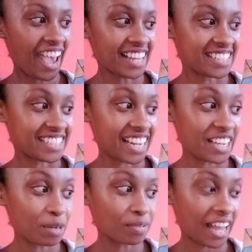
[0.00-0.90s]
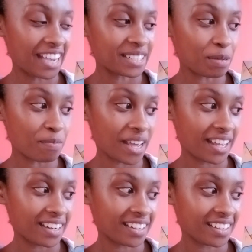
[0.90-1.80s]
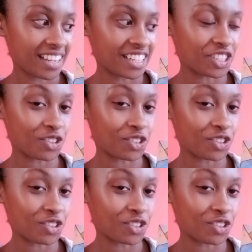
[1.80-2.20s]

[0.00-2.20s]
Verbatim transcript: As Jacob lies in bed, his